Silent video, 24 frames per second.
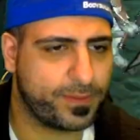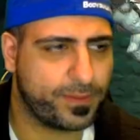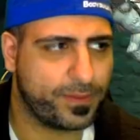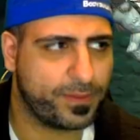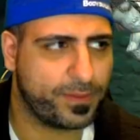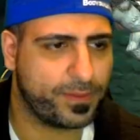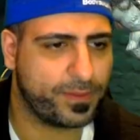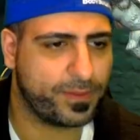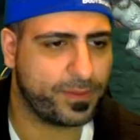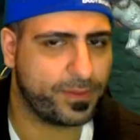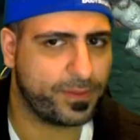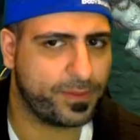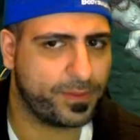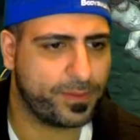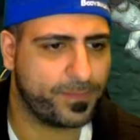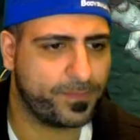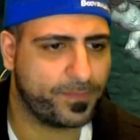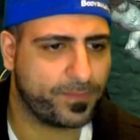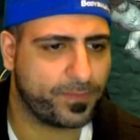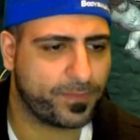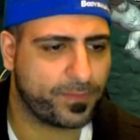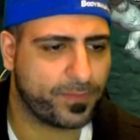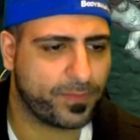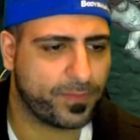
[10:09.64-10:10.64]

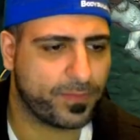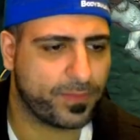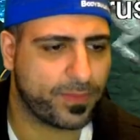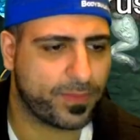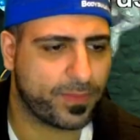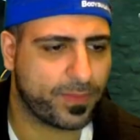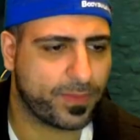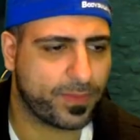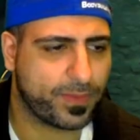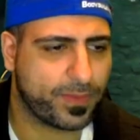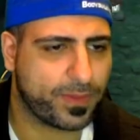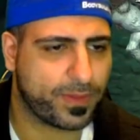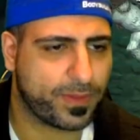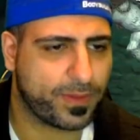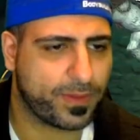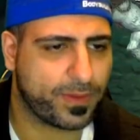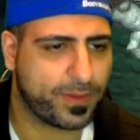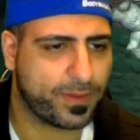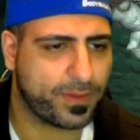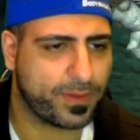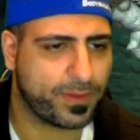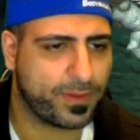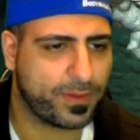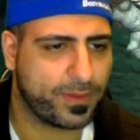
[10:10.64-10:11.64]

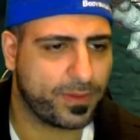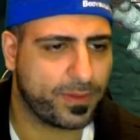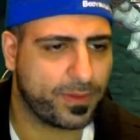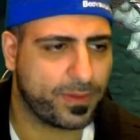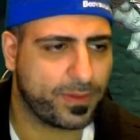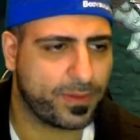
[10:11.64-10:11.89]
No one is speaking in this clip.